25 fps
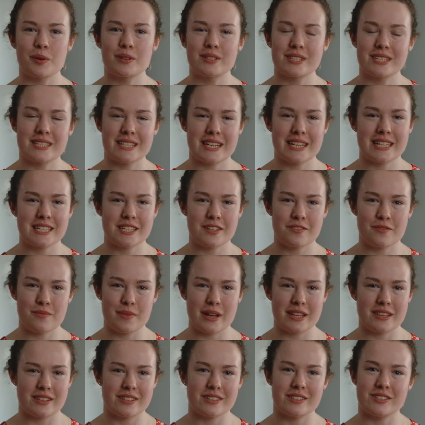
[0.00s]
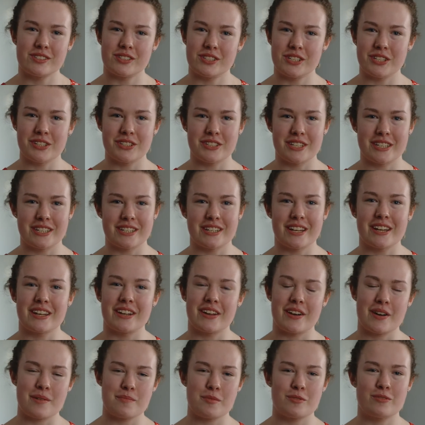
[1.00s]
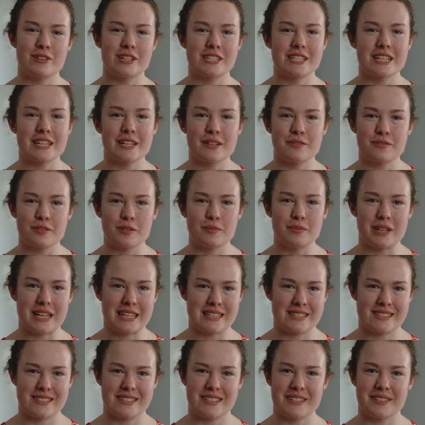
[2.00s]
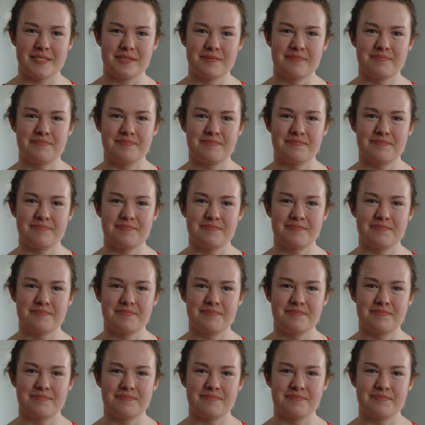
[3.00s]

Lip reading: Quantitative Methods student and I'm originally from Leicester.